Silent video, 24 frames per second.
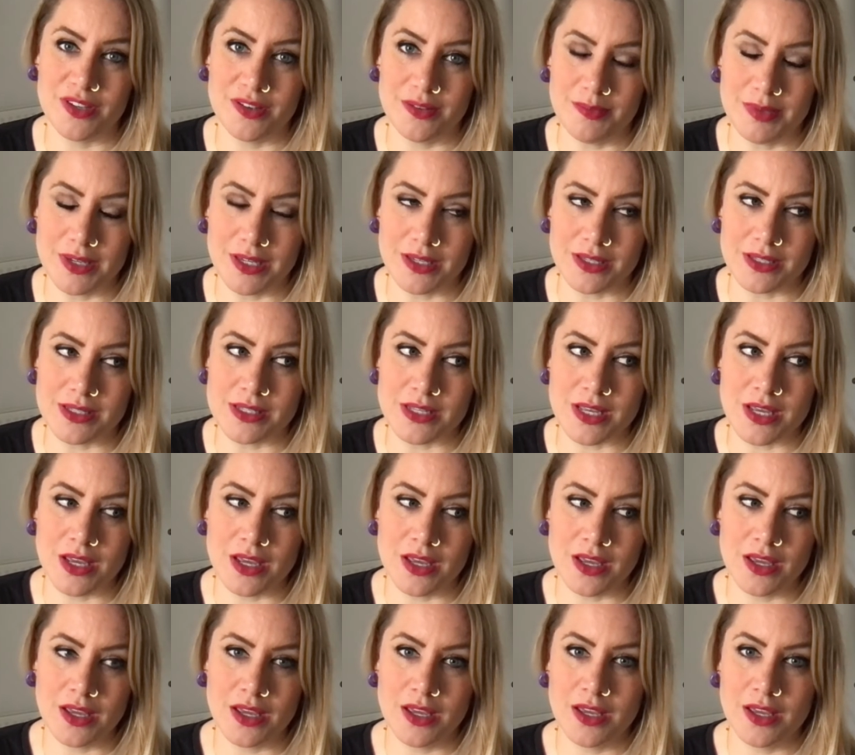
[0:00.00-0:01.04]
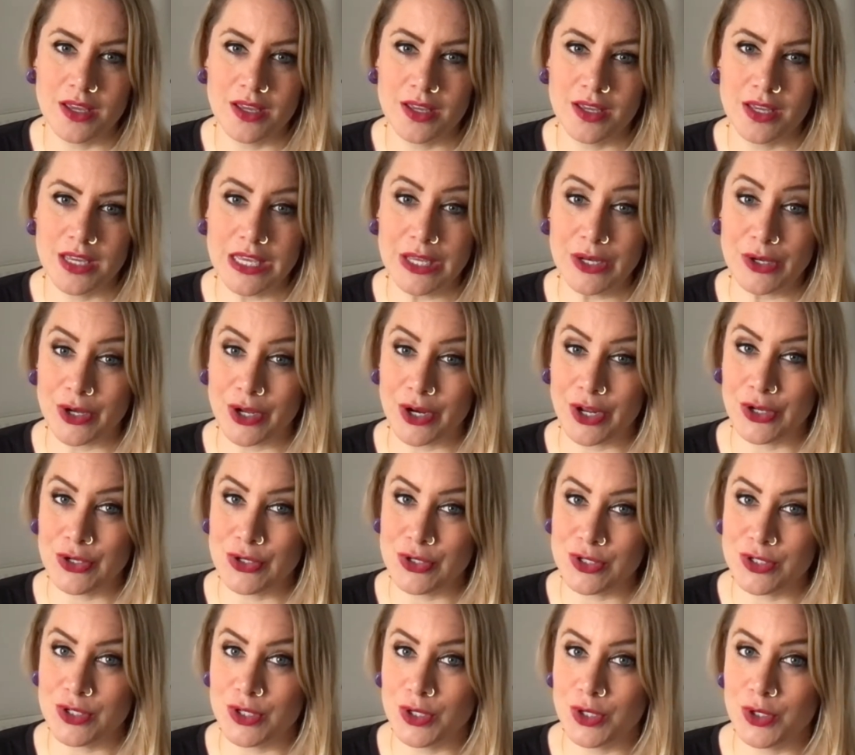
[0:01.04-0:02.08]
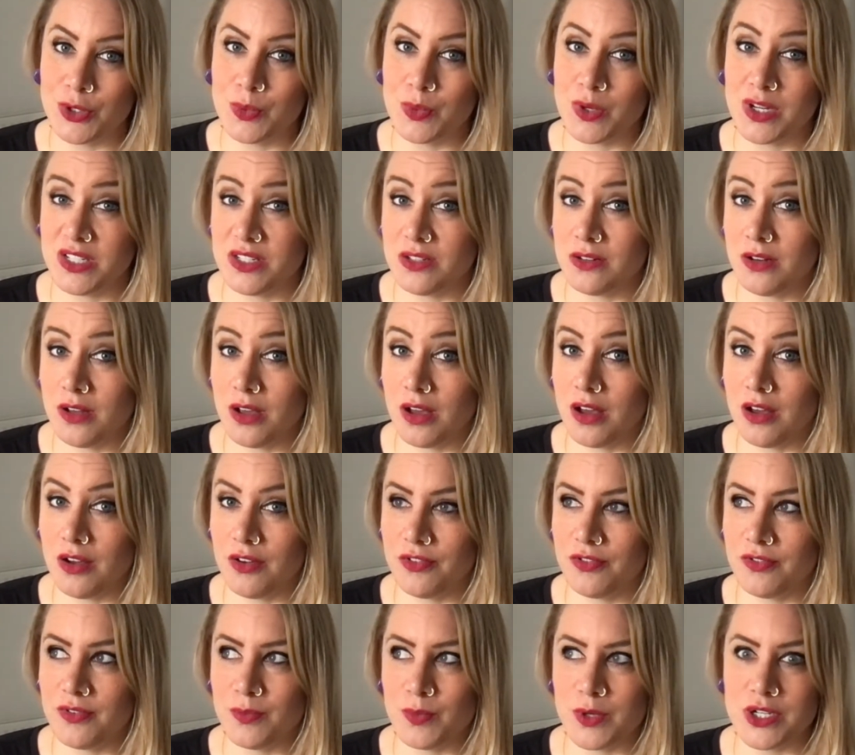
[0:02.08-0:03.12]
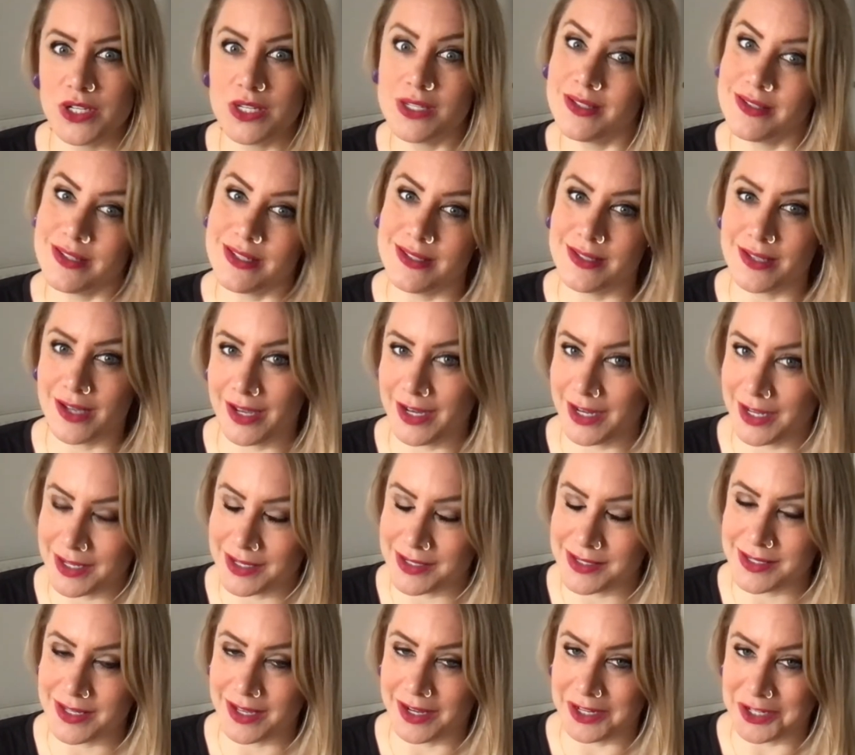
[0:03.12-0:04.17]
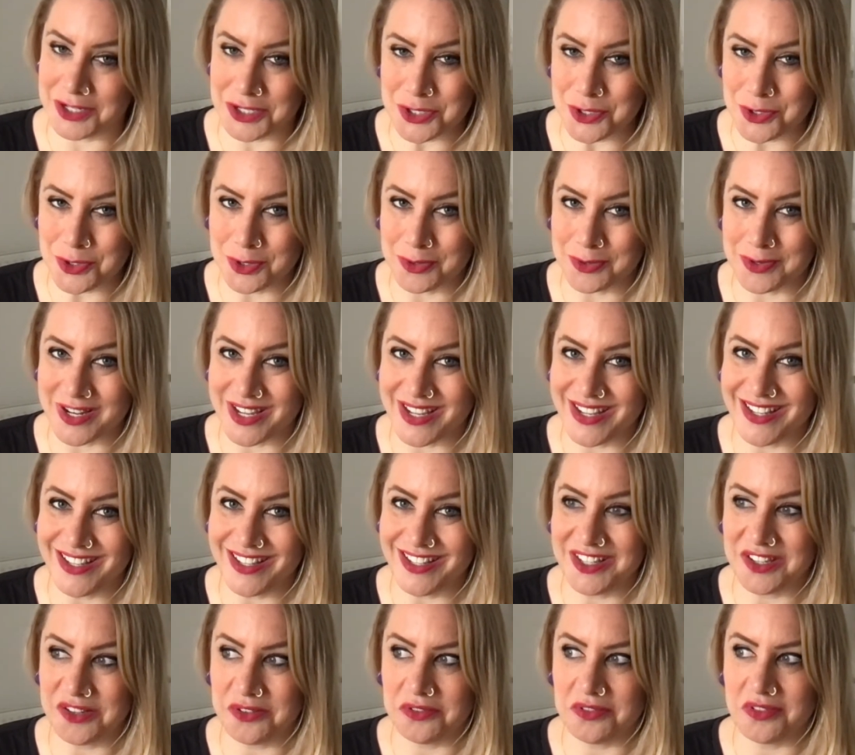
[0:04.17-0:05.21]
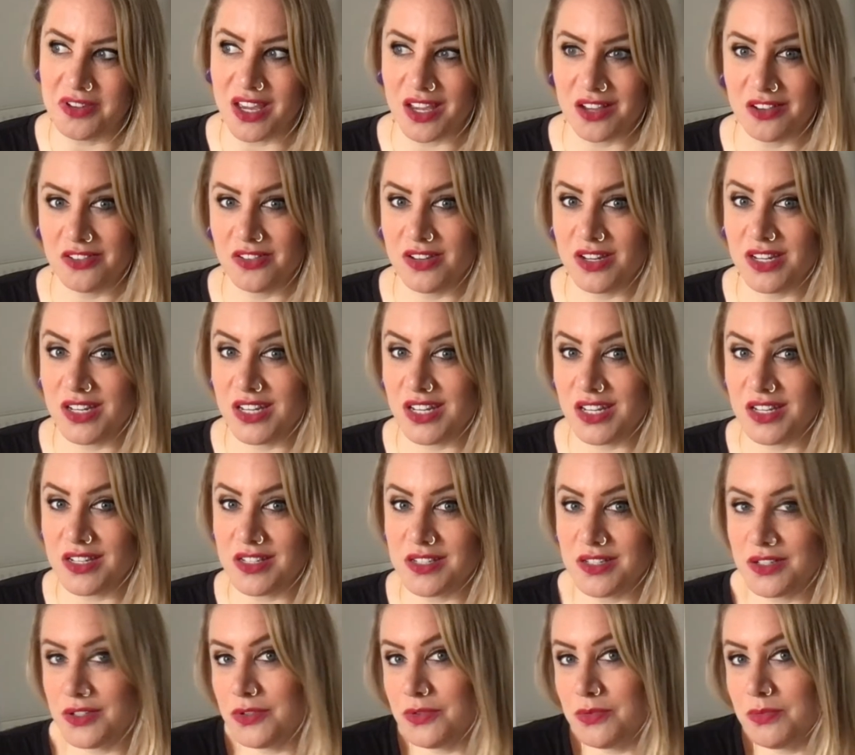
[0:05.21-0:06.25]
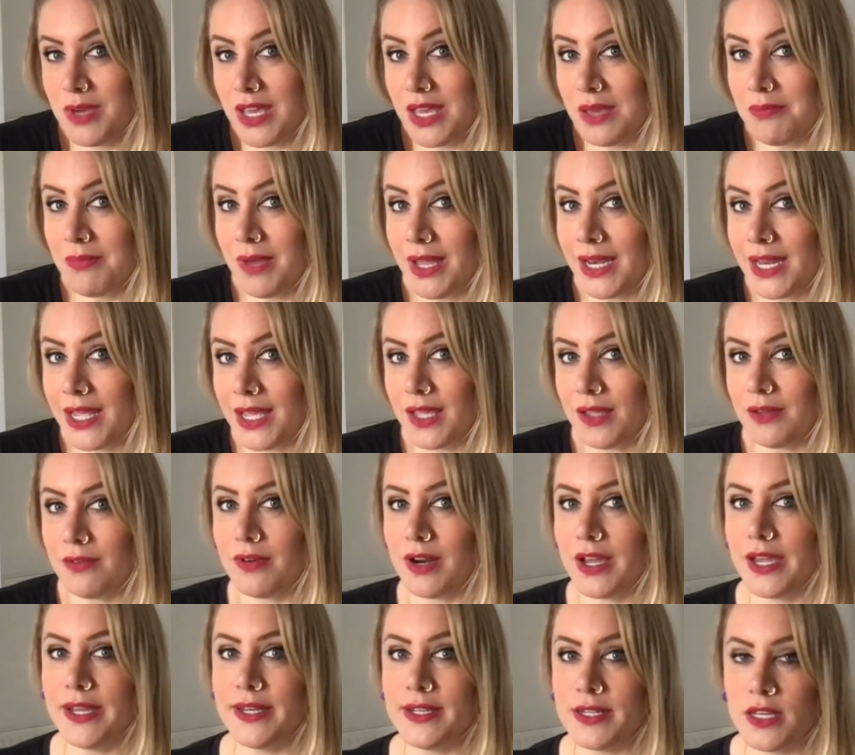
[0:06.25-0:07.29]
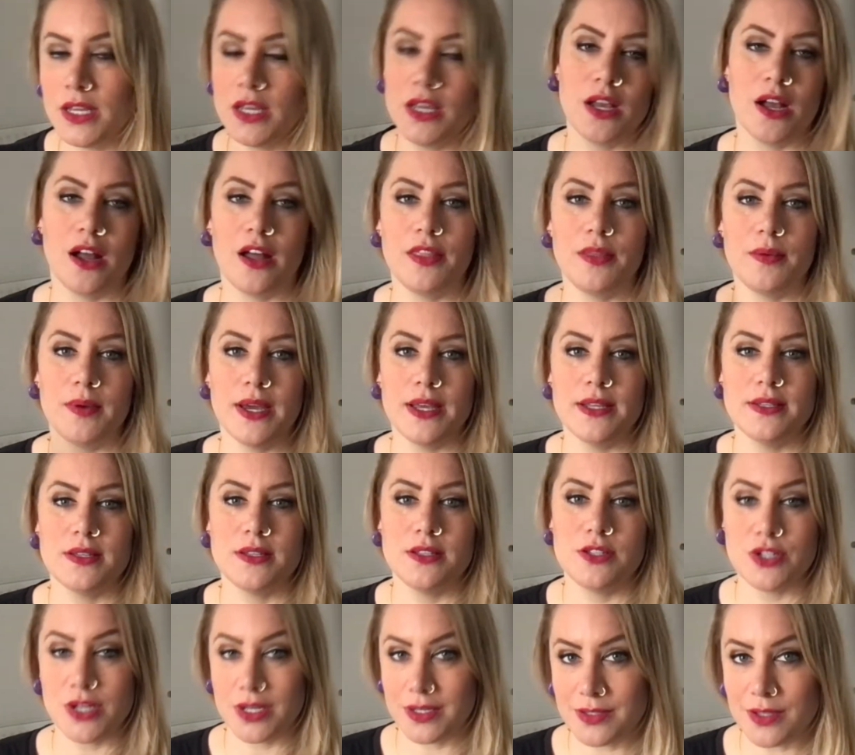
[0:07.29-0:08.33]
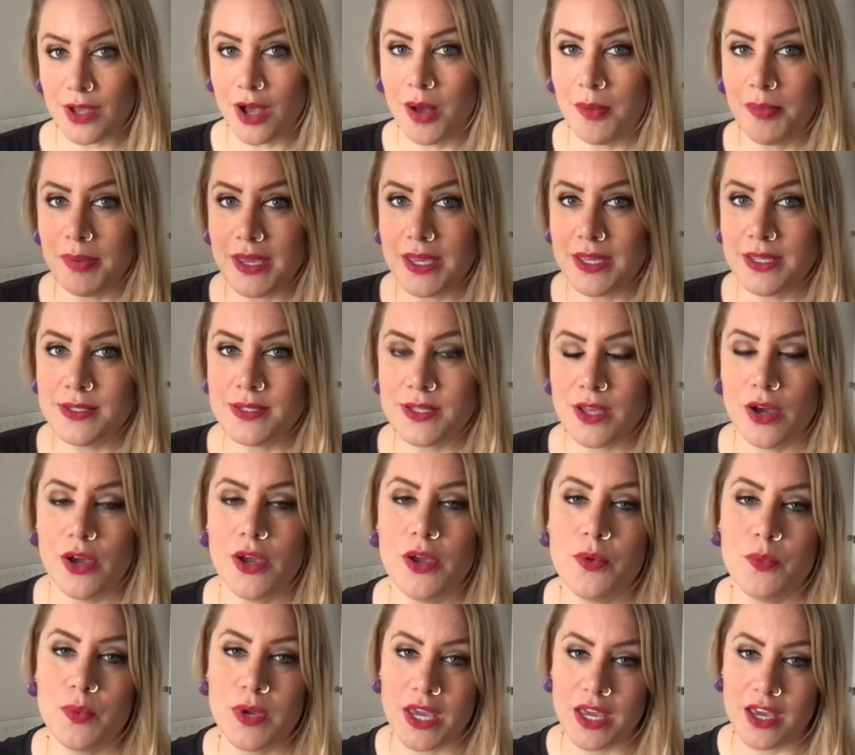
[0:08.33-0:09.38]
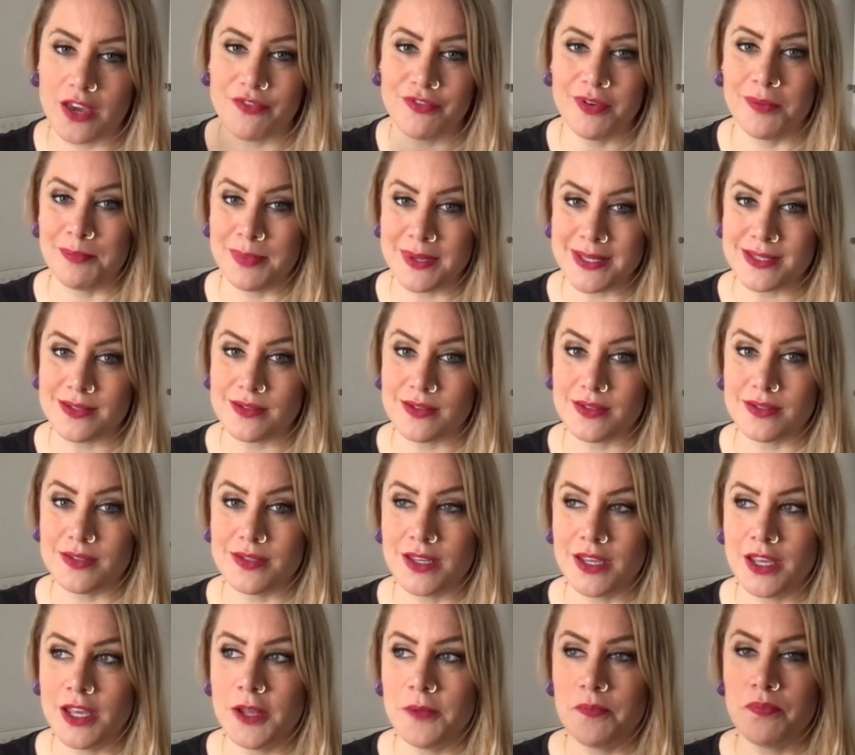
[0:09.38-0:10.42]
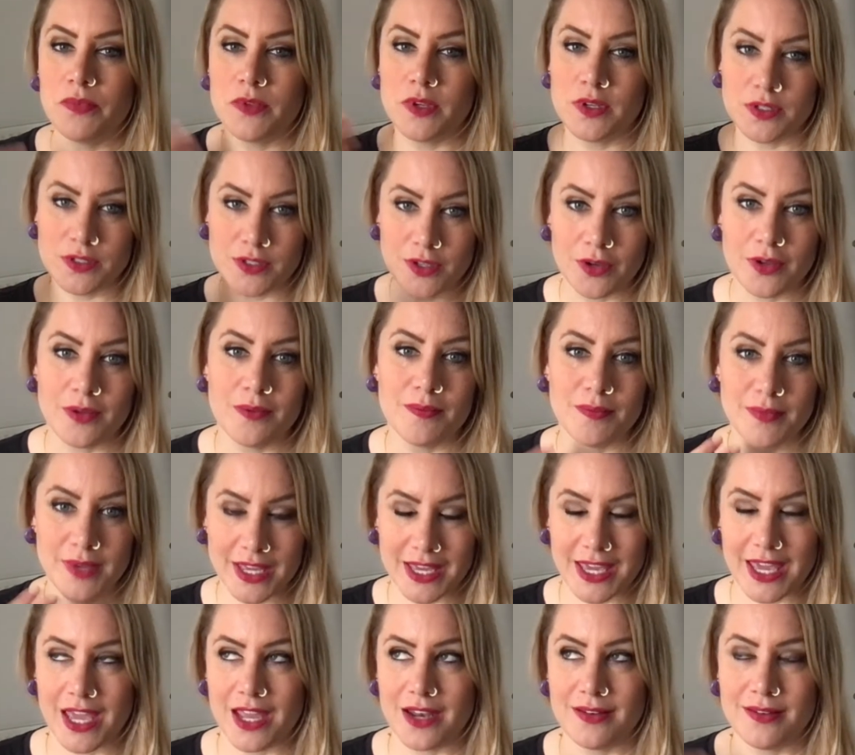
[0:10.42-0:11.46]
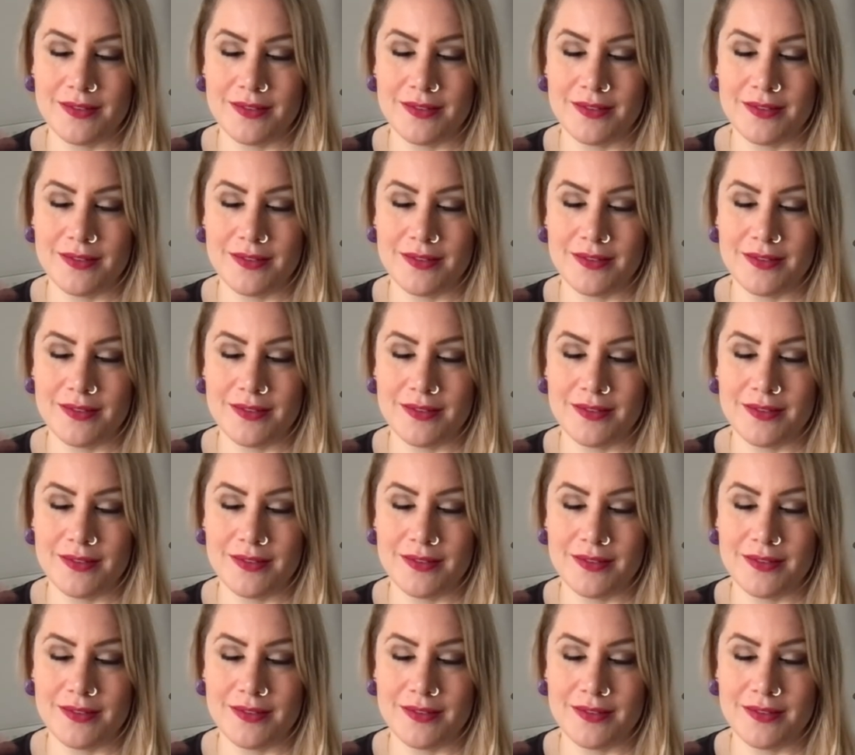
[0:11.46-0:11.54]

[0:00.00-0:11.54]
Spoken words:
because in order to do what you love, which is designing and selling jewelry, you actually need to make money, right? Otherwise, it's just a hobby. So we're here for business. So again,